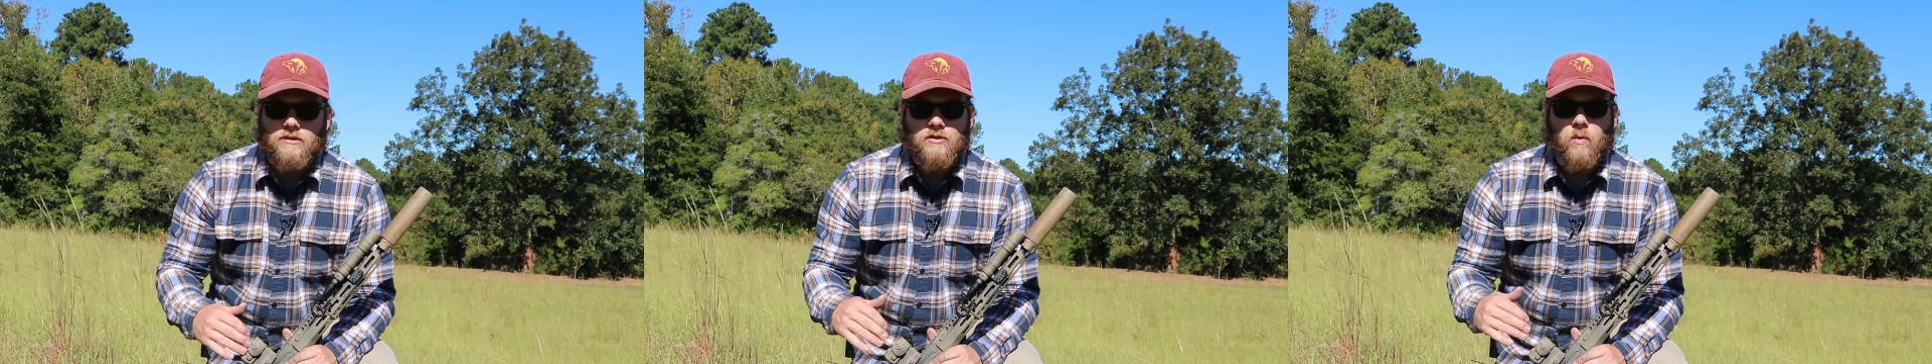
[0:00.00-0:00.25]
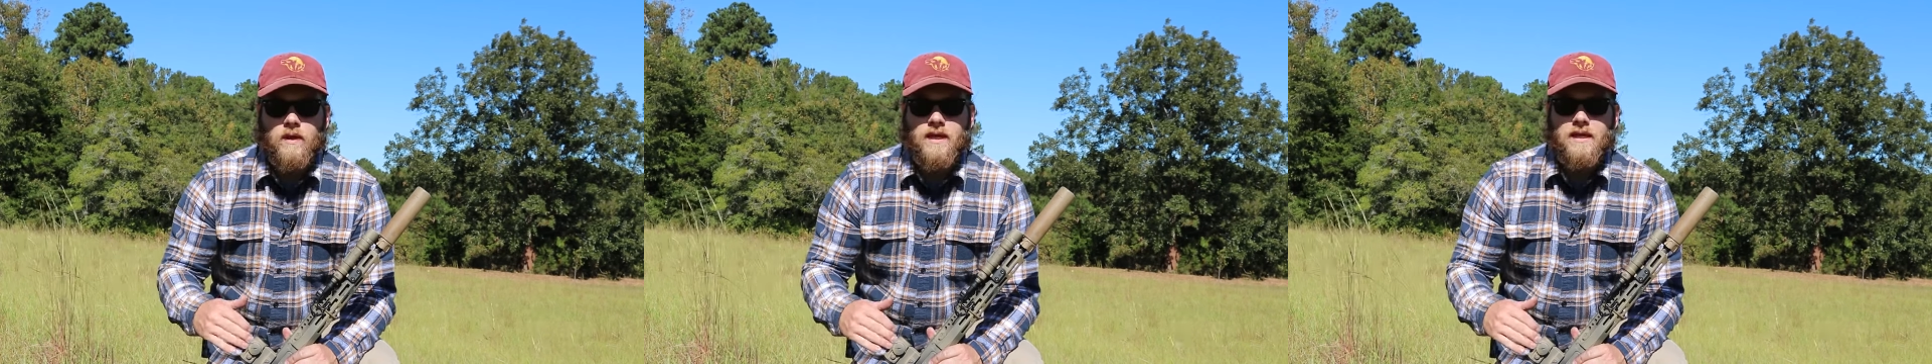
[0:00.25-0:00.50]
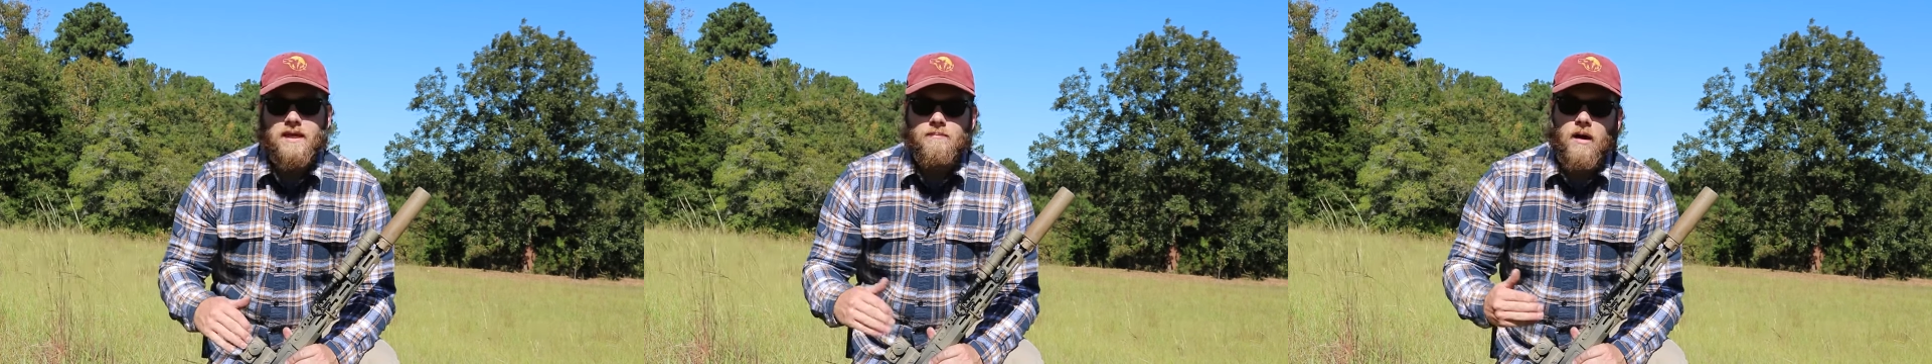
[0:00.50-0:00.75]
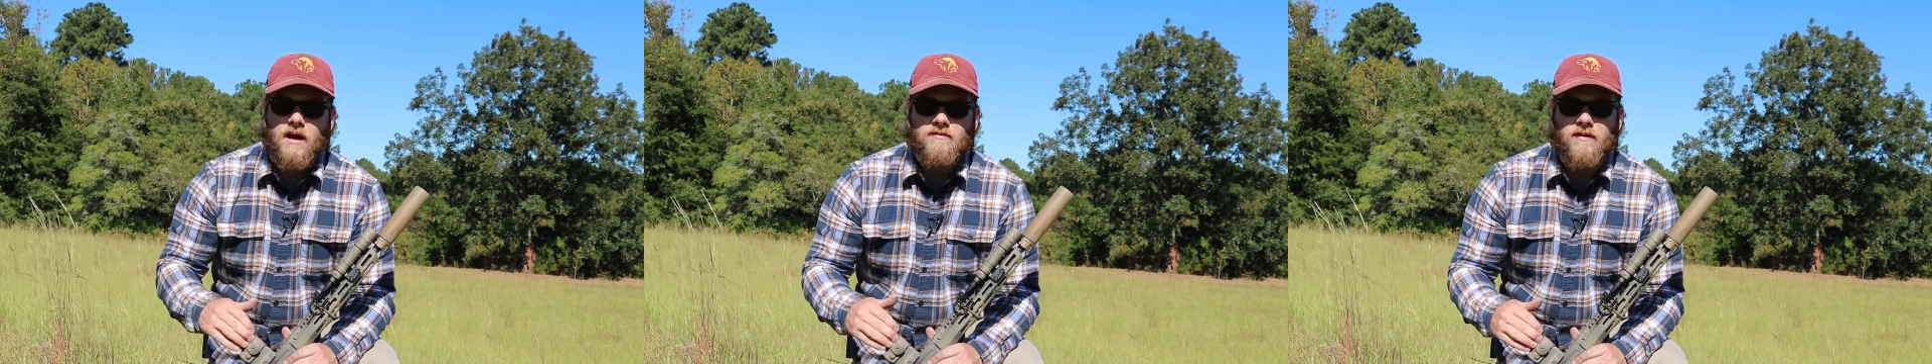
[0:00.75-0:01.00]
to tweak
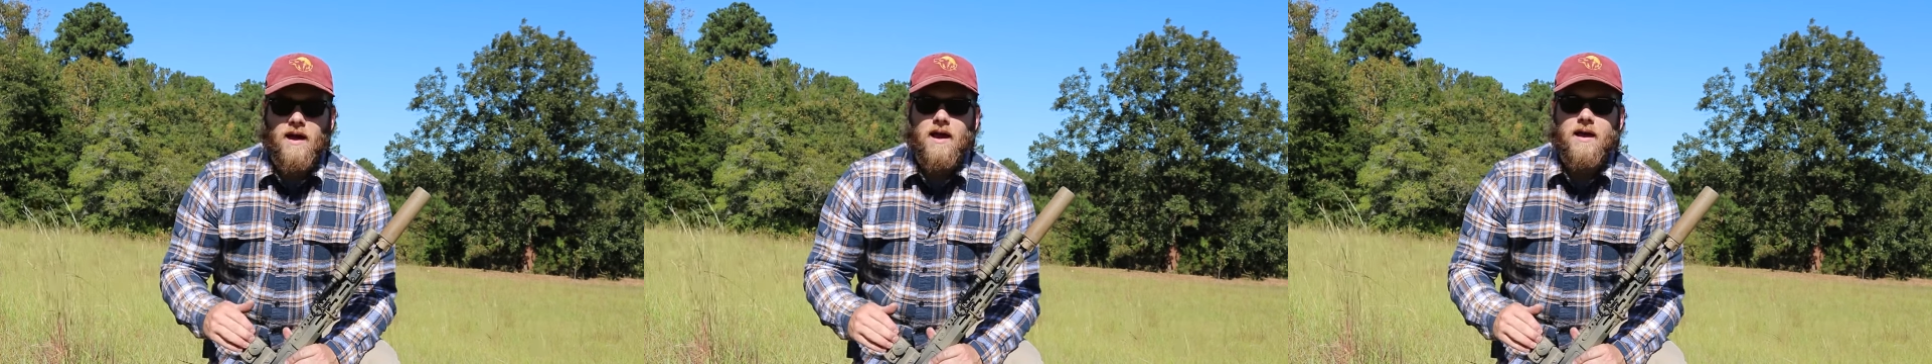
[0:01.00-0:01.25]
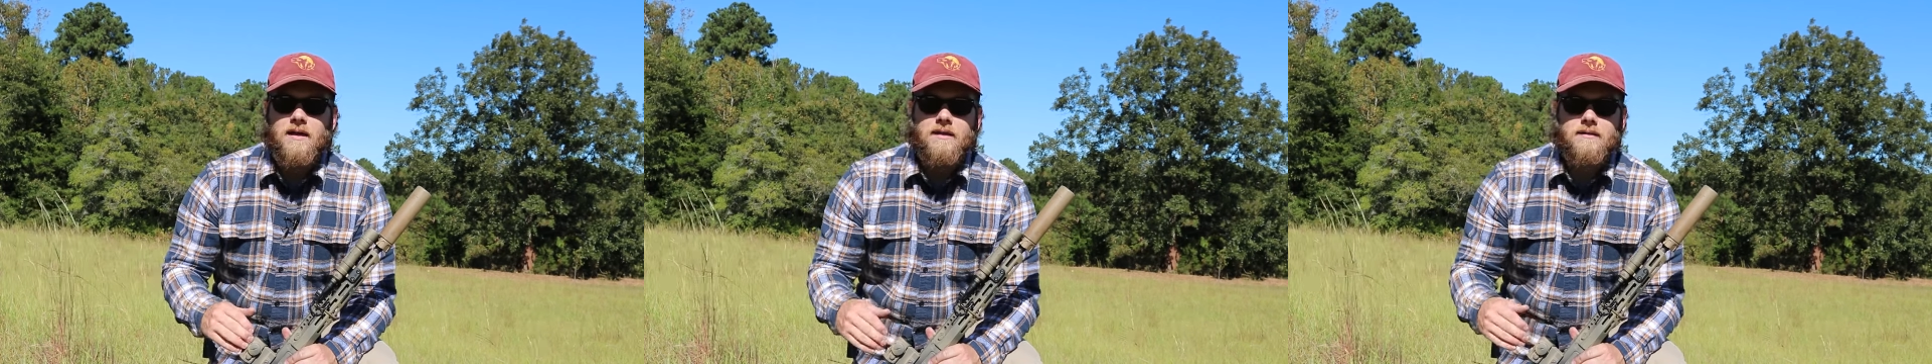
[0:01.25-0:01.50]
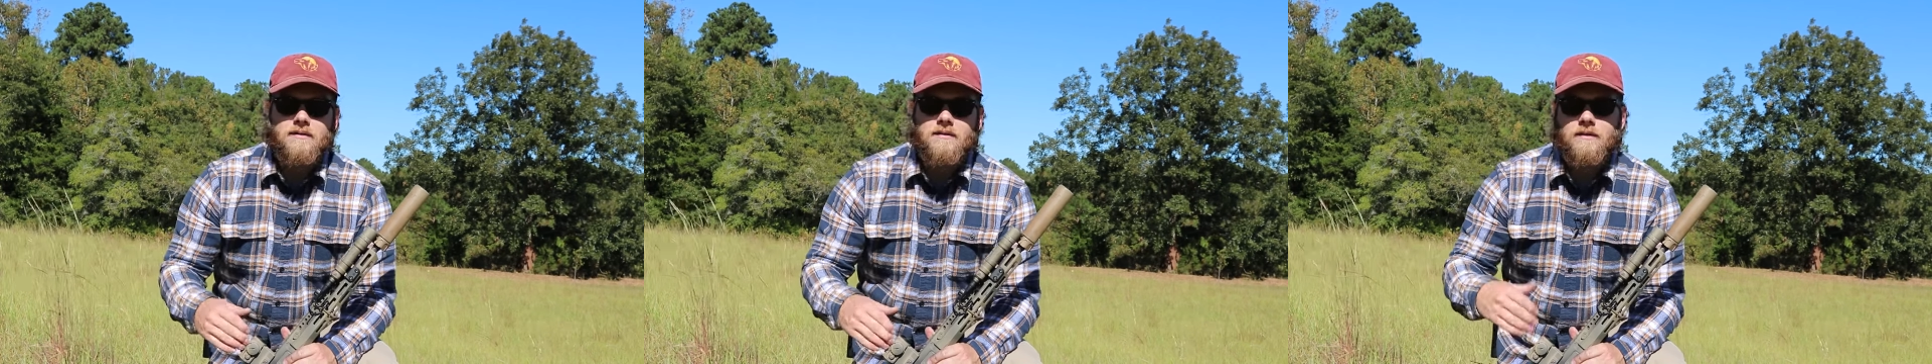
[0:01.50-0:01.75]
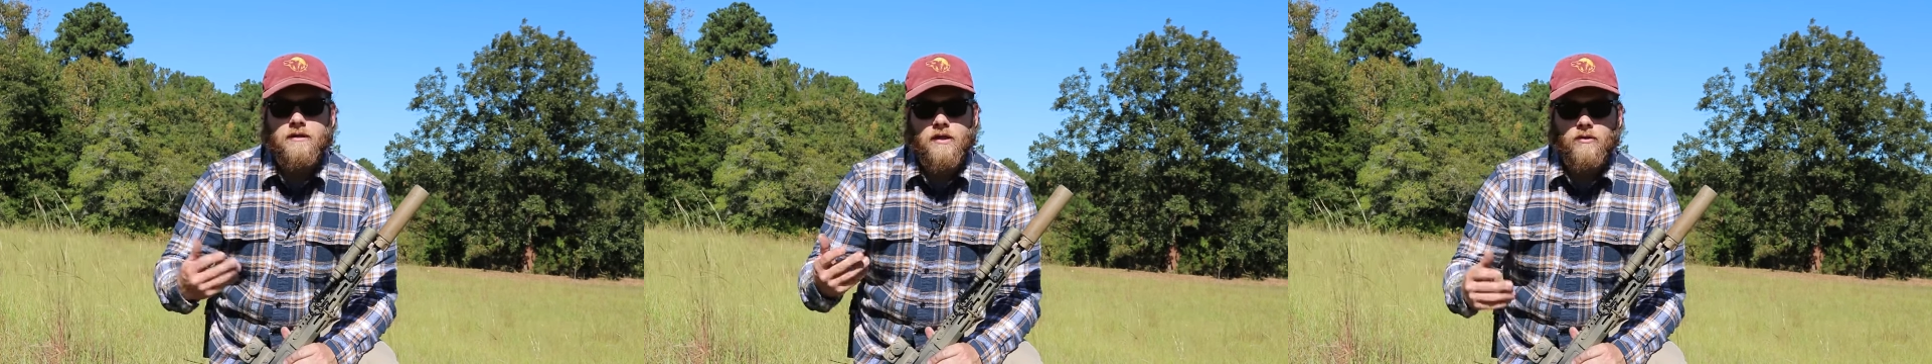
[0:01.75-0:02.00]
and modify and
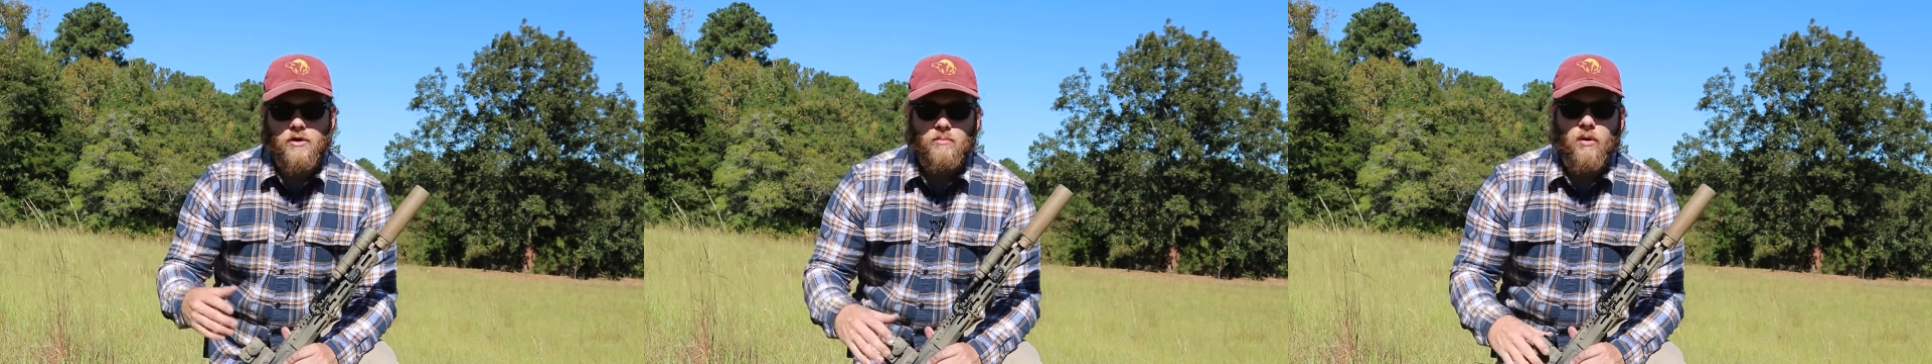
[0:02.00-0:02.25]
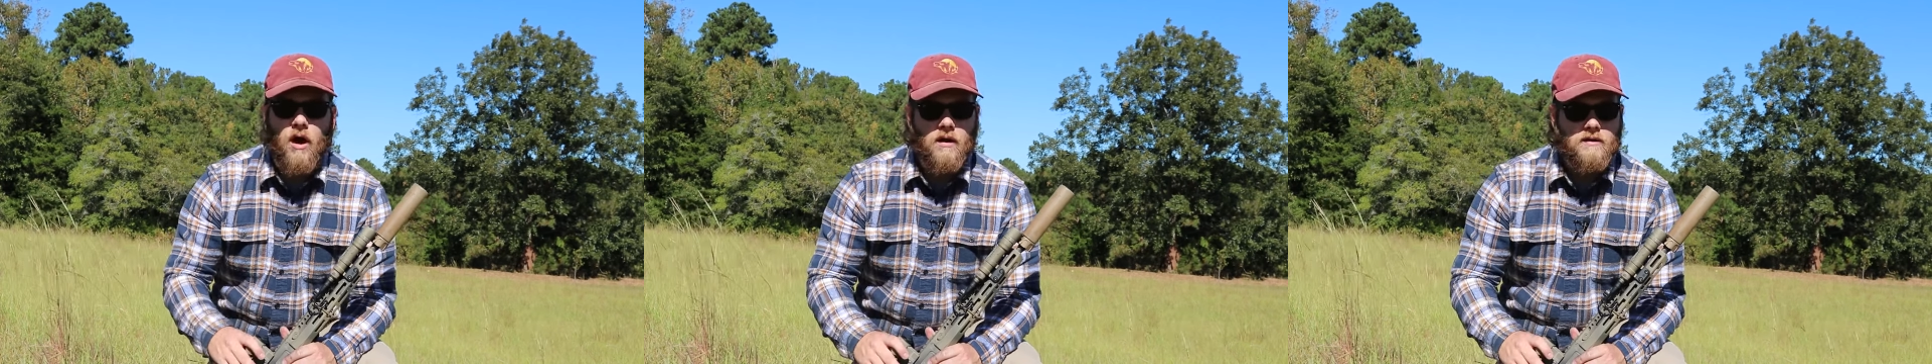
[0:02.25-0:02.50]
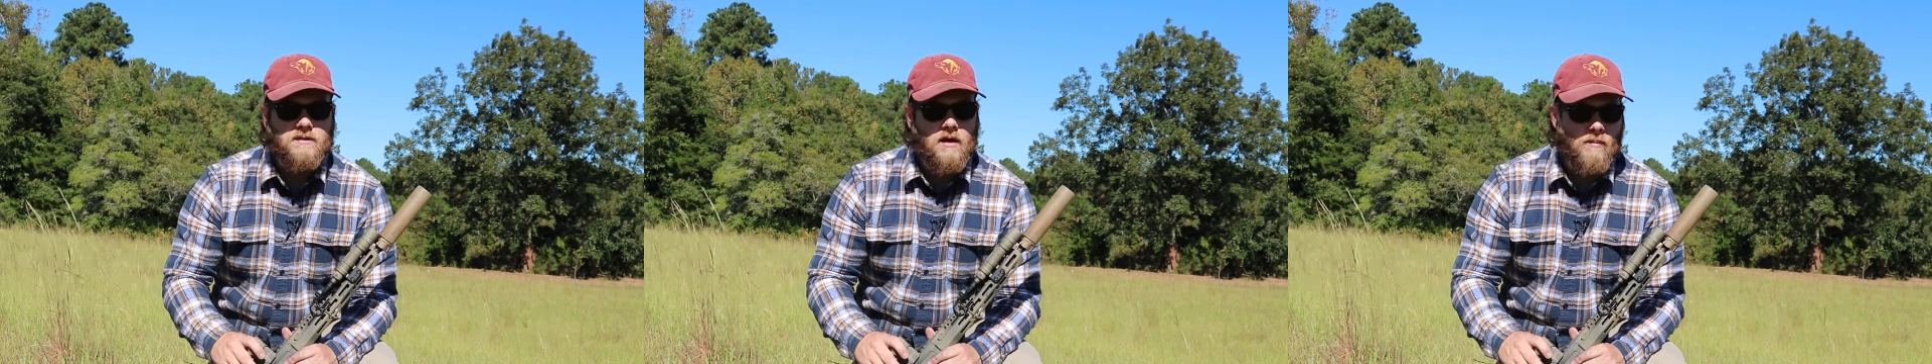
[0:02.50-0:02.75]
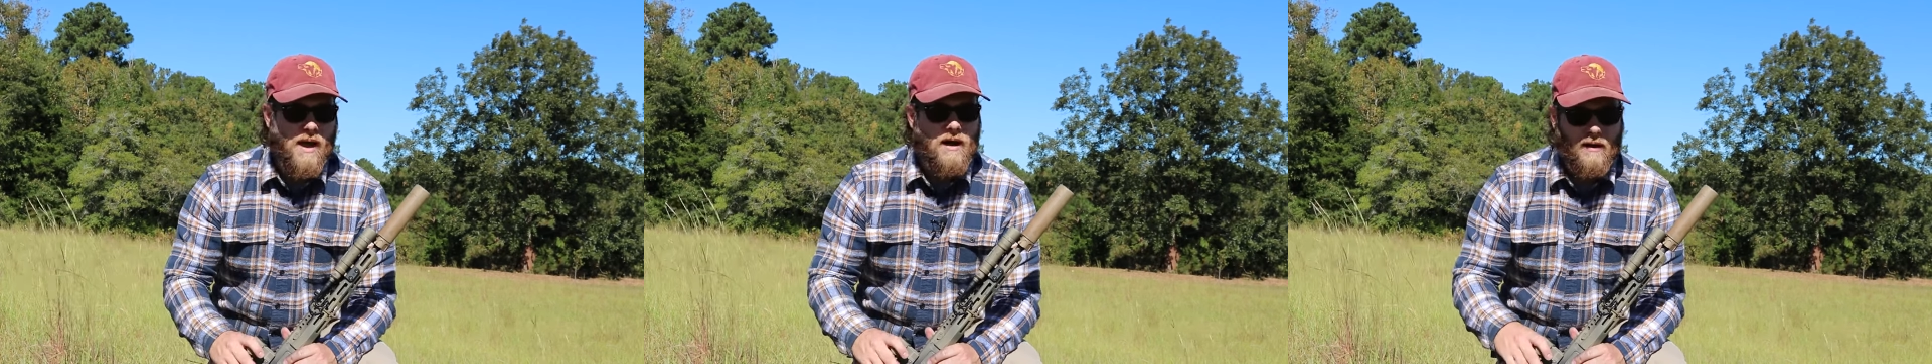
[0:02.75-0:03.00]
you know new products
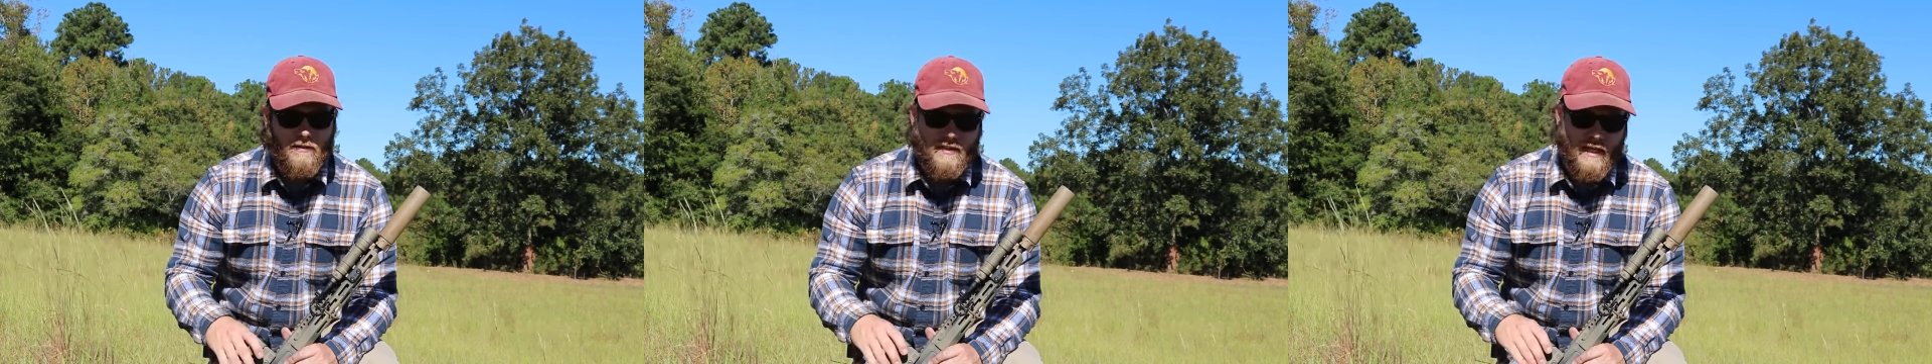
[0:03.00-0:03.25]
come out I'll